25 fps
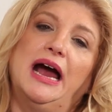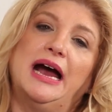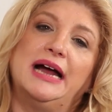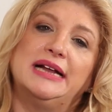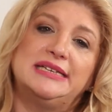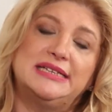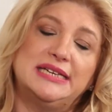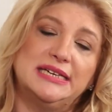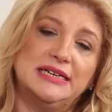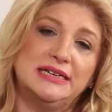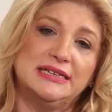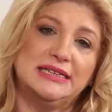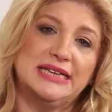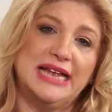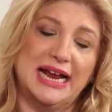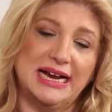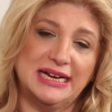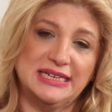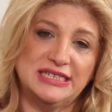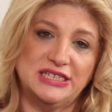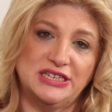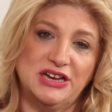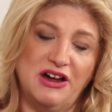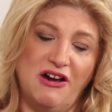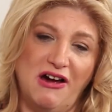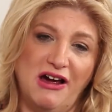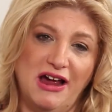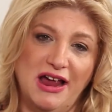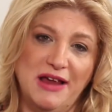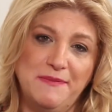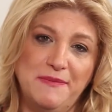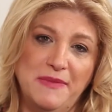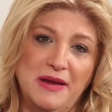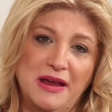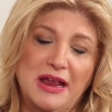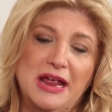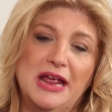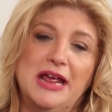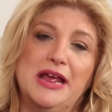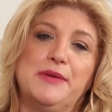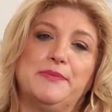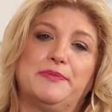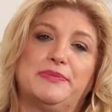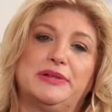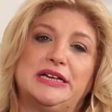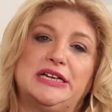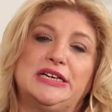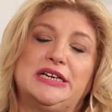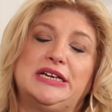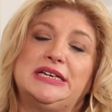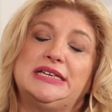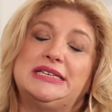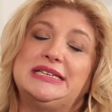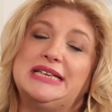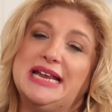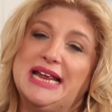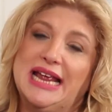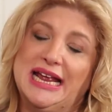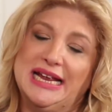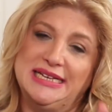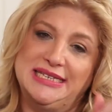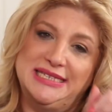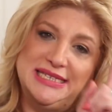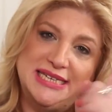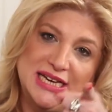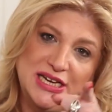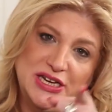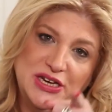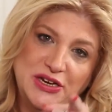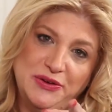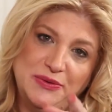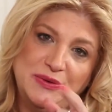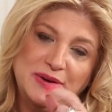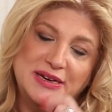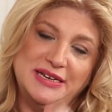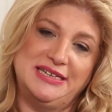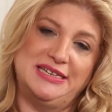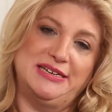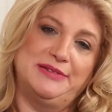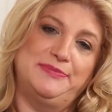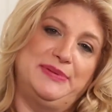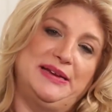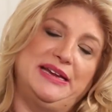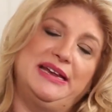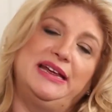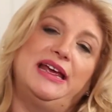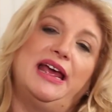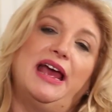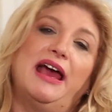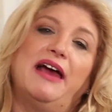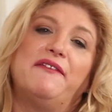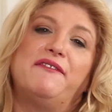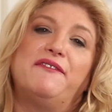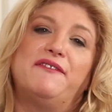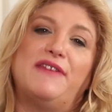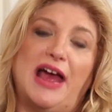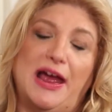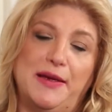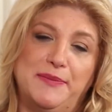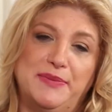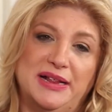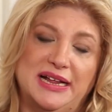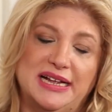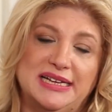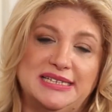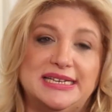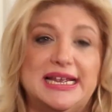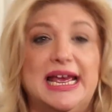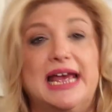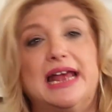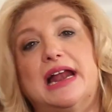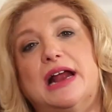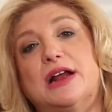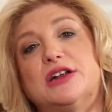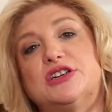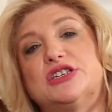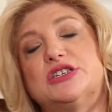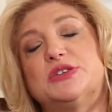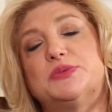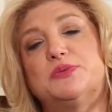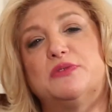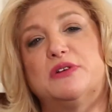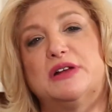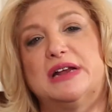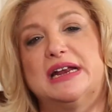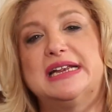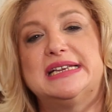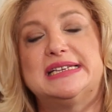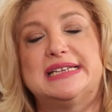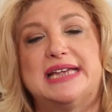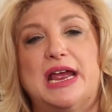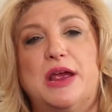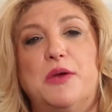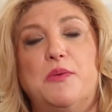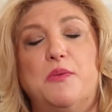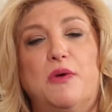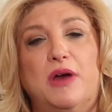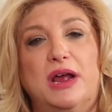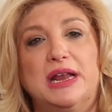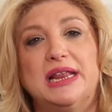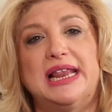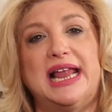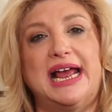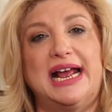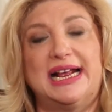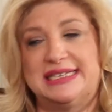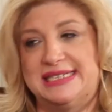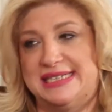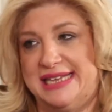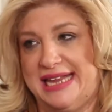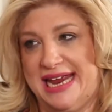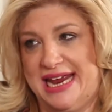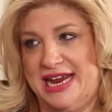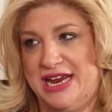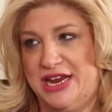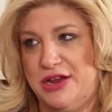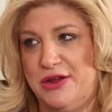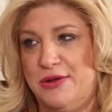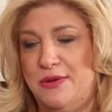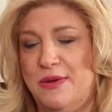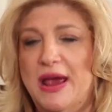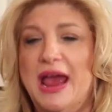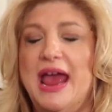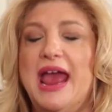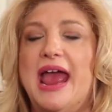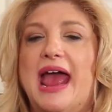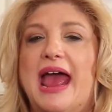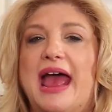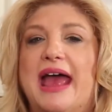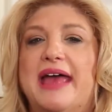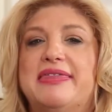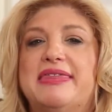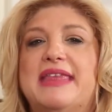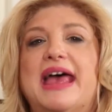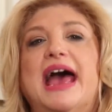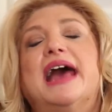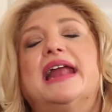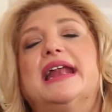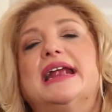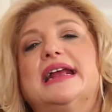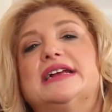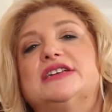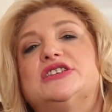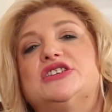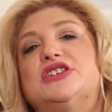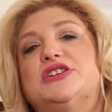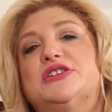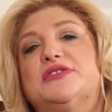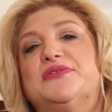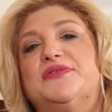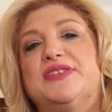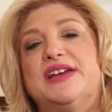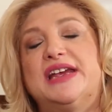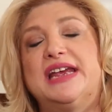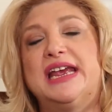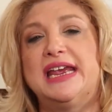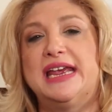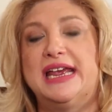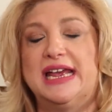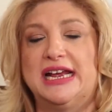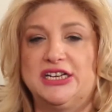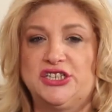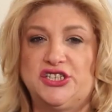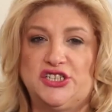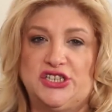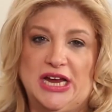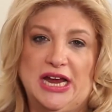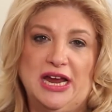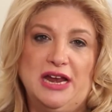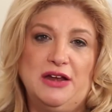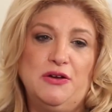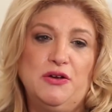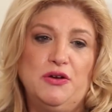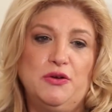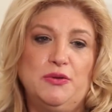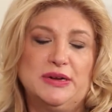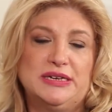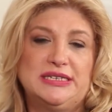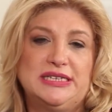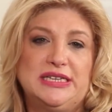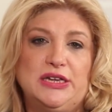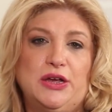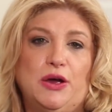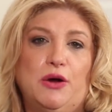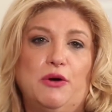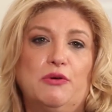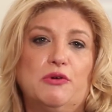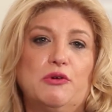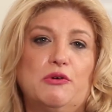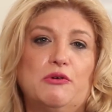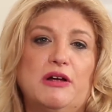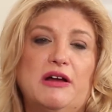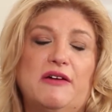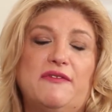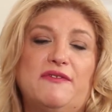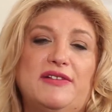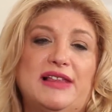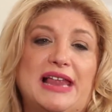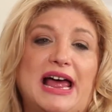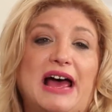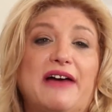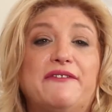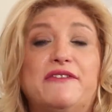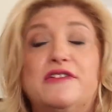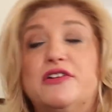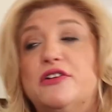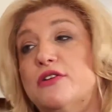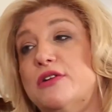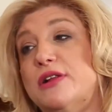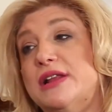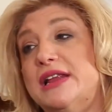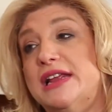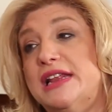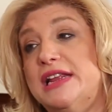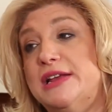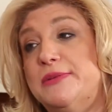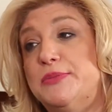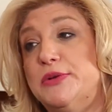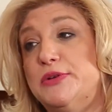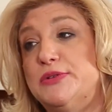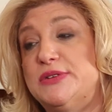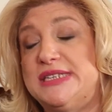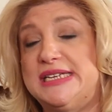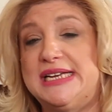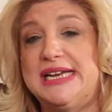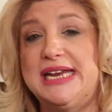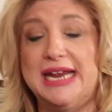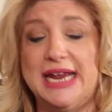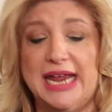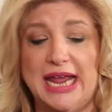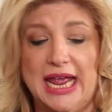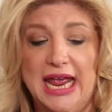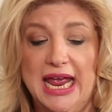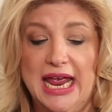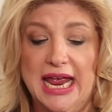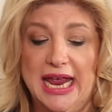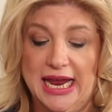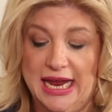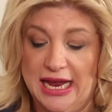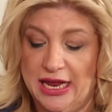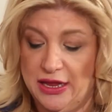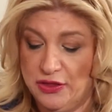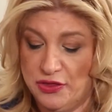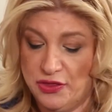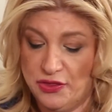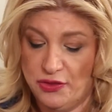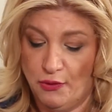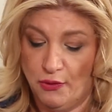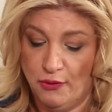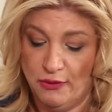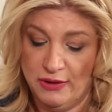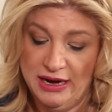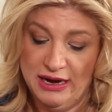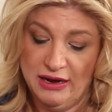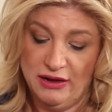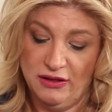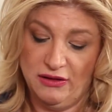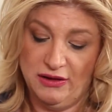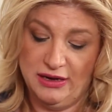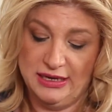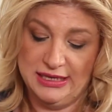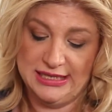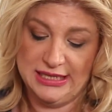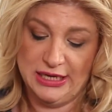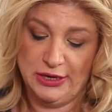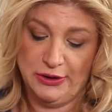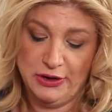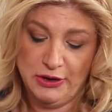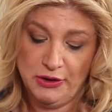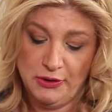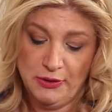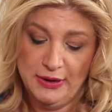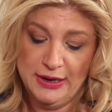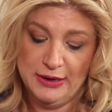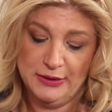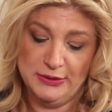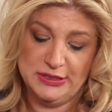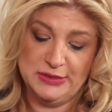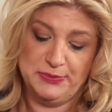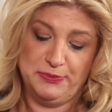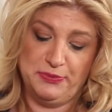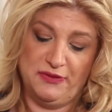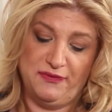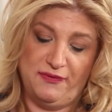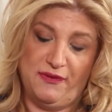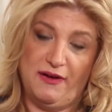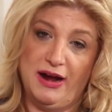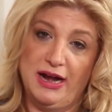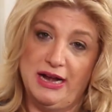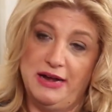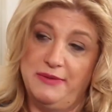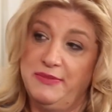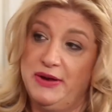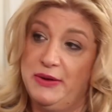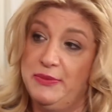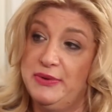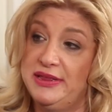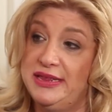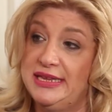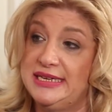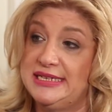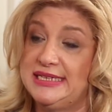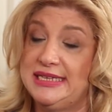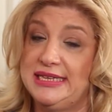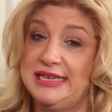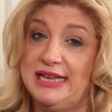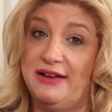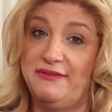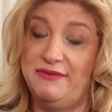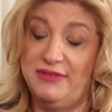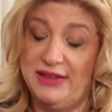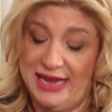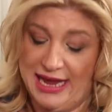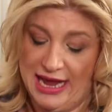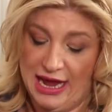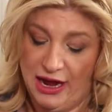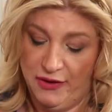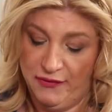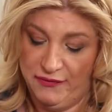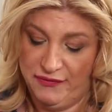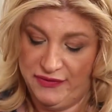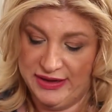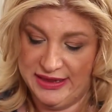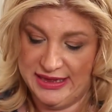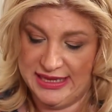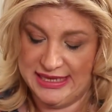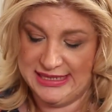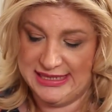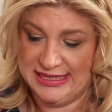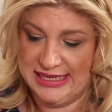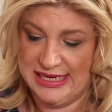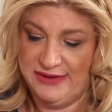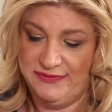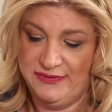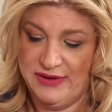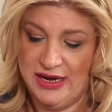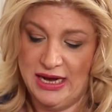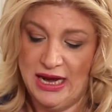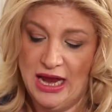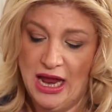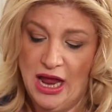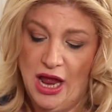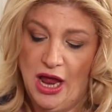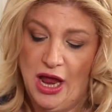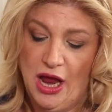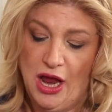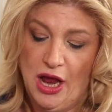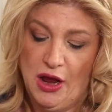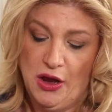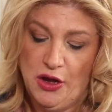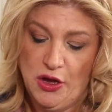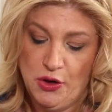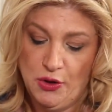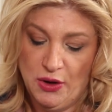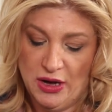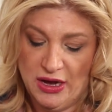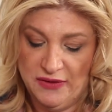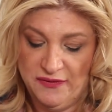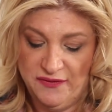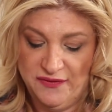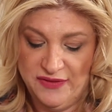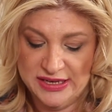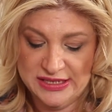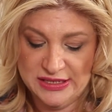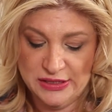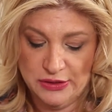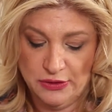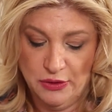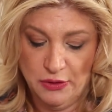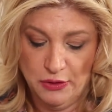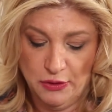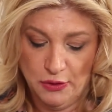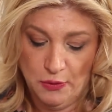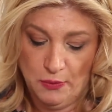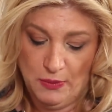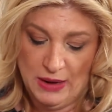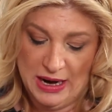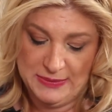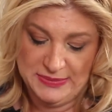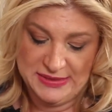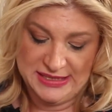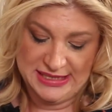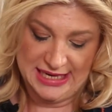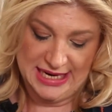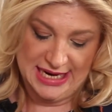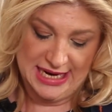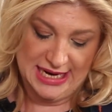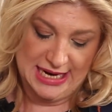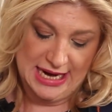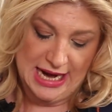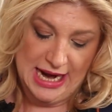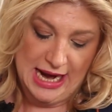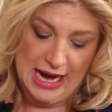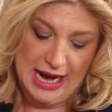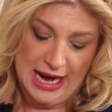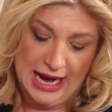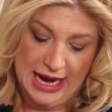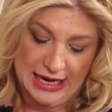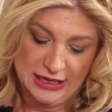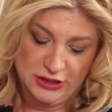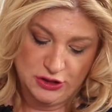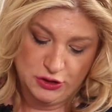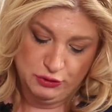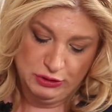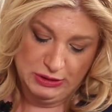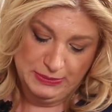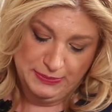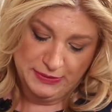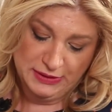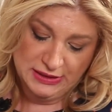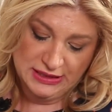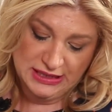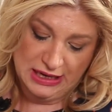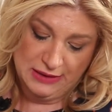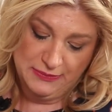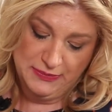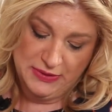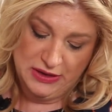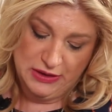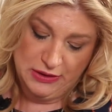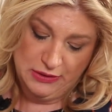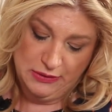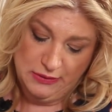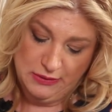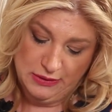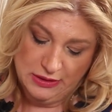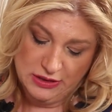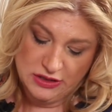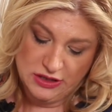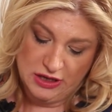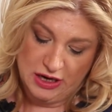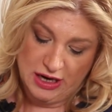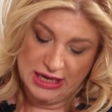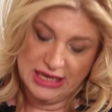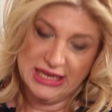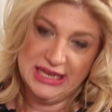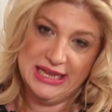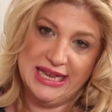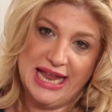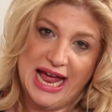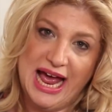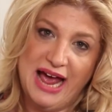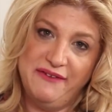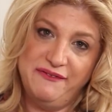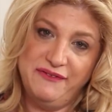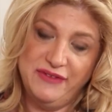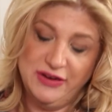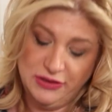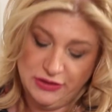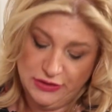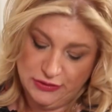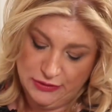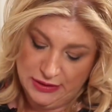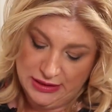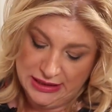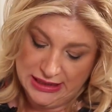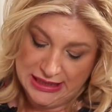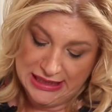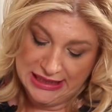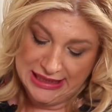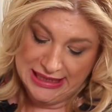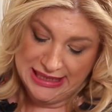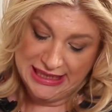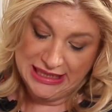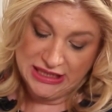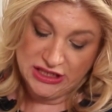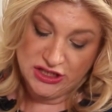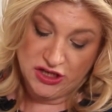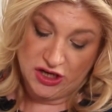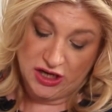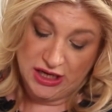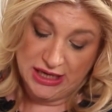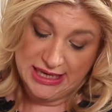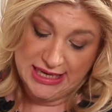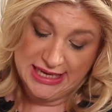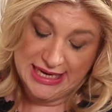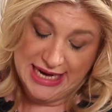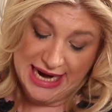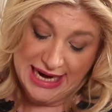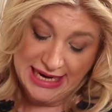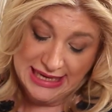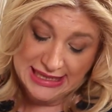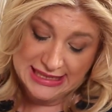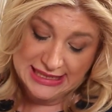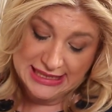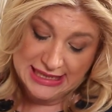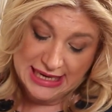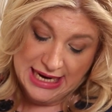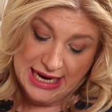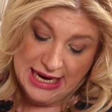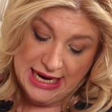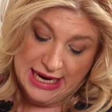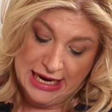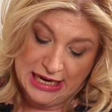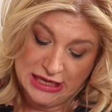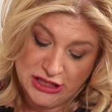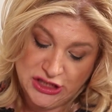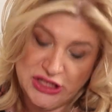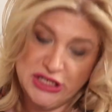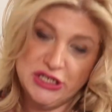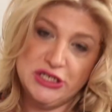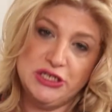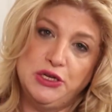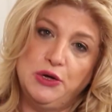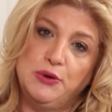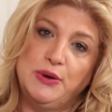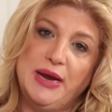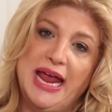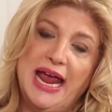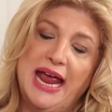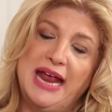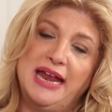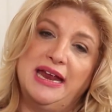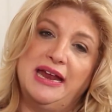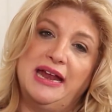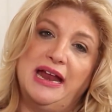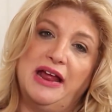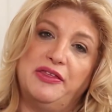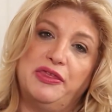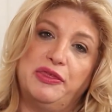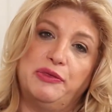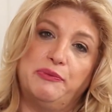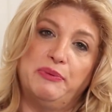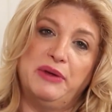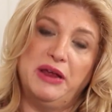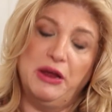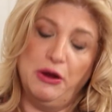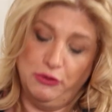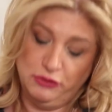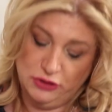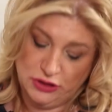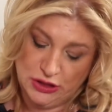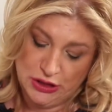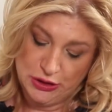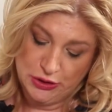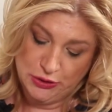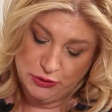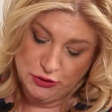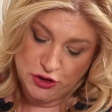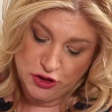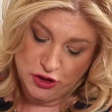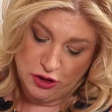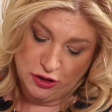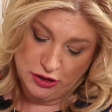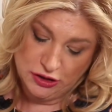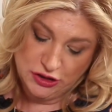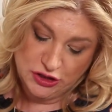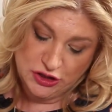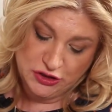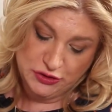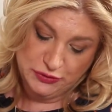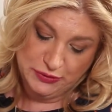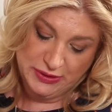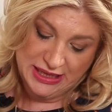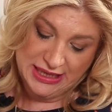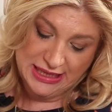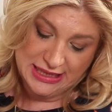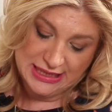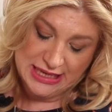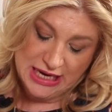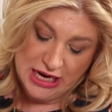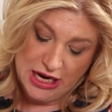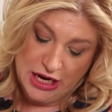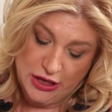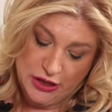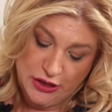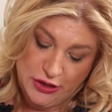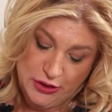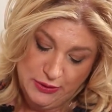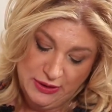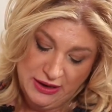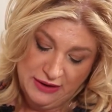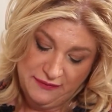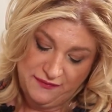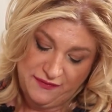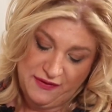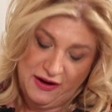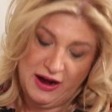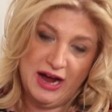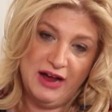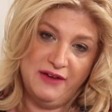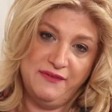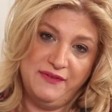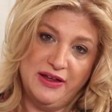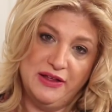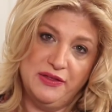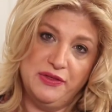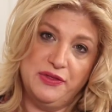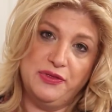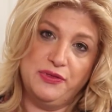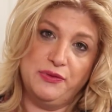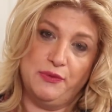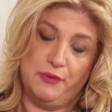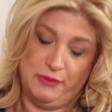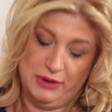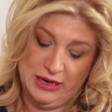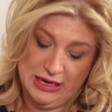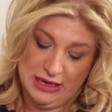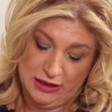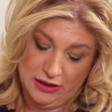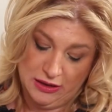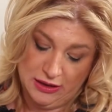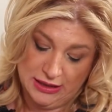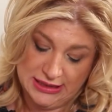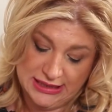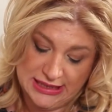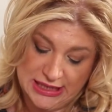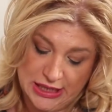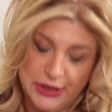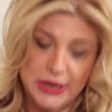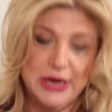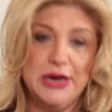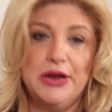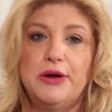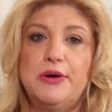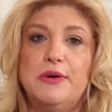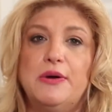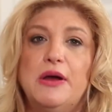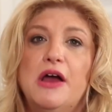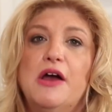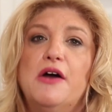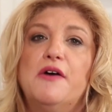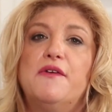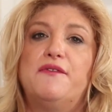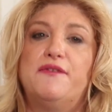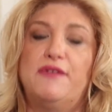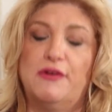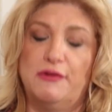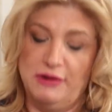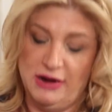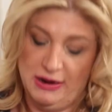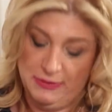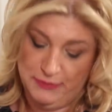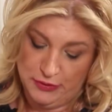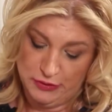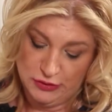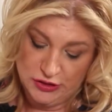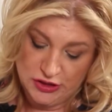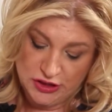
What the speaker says: Until next time, please continue to be fabulous. And I just want to say one last thank you, and that is to Vicky Cashen, who is the owner of Lavender Lily Boutique in Thornhill, Ontario, who has provided me with this lovely outfit this evening. You can visit her website at www.lavenderlily.net, and she is located at 302 John Street, Unit 5 in Thornhill, Ontario. Phone number